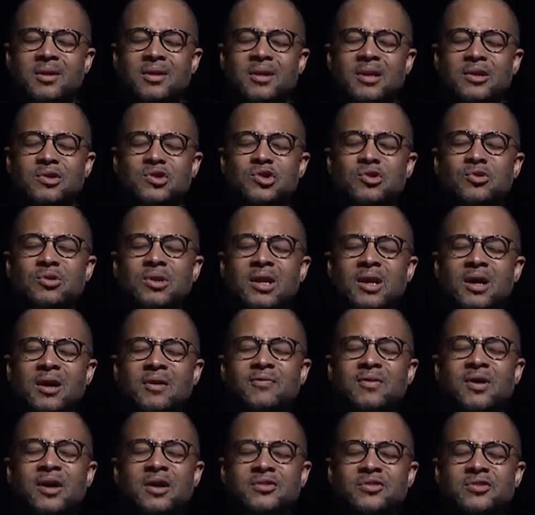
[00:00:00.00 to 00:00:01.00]
You
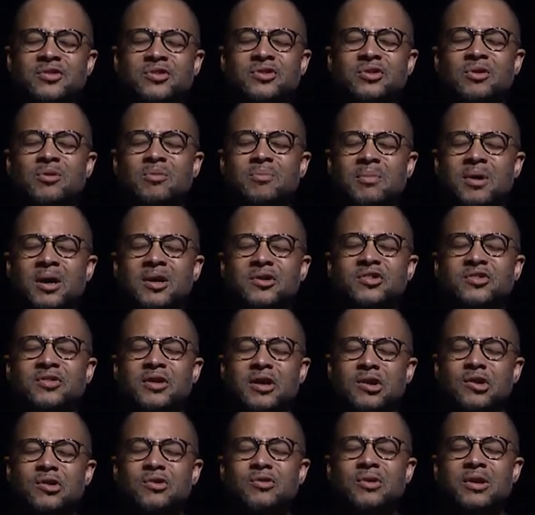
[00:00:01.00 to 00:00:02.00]
love us so much
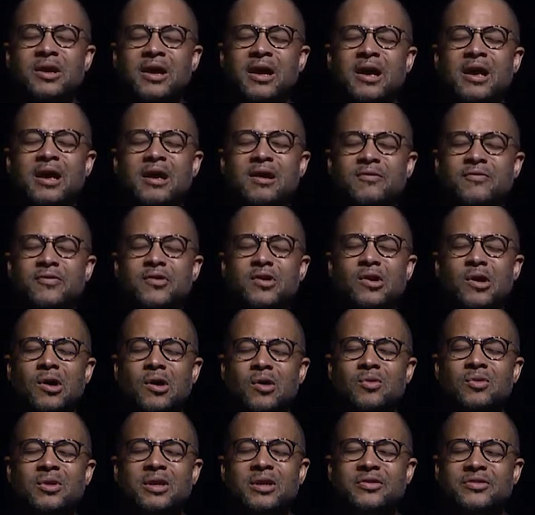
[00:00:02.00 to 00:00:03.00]
that you gave your
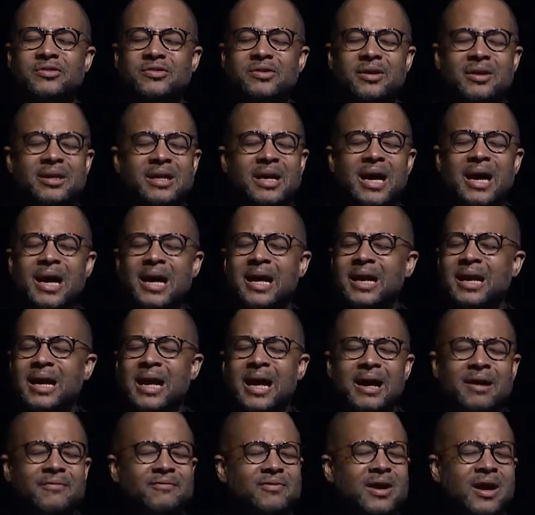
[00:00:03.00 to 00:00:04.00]
only son. God,
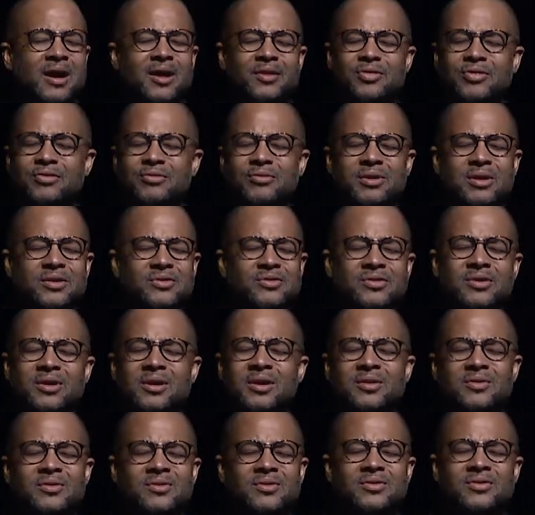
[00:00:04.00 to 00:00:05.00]
I've got three
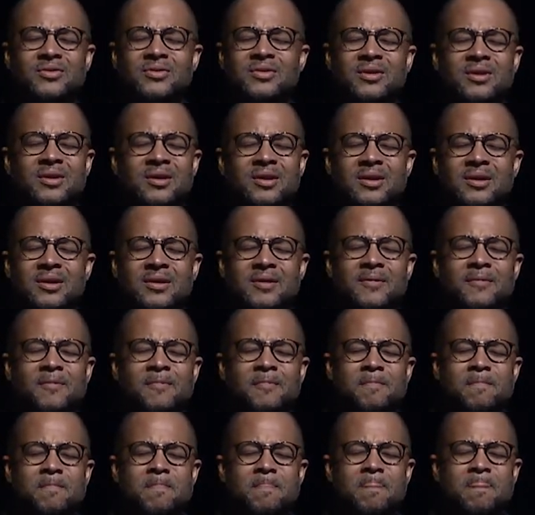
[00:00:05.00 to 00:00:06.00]
sons,
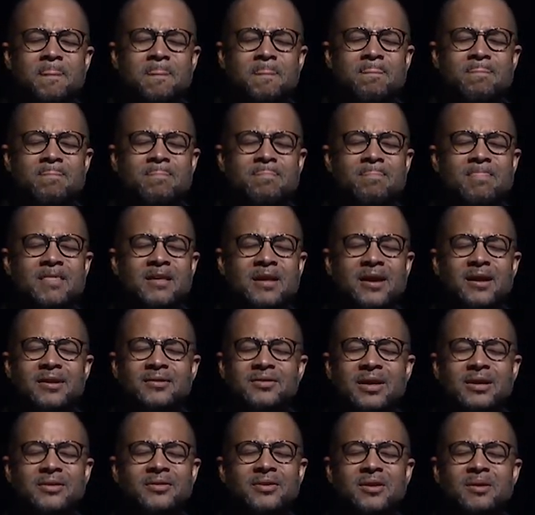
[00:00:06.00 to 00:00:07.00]
As
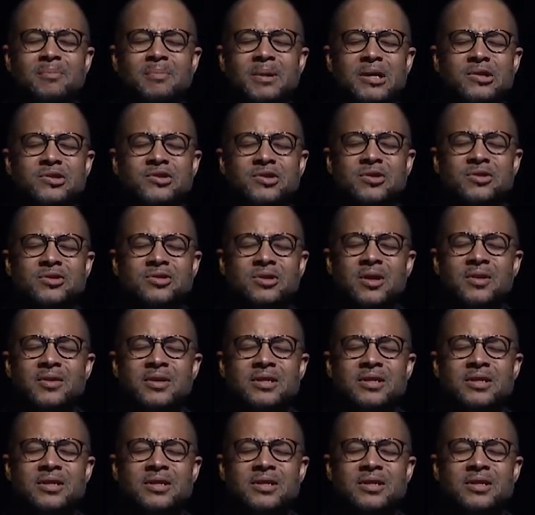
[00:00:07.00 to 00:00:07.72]
I tell my church all the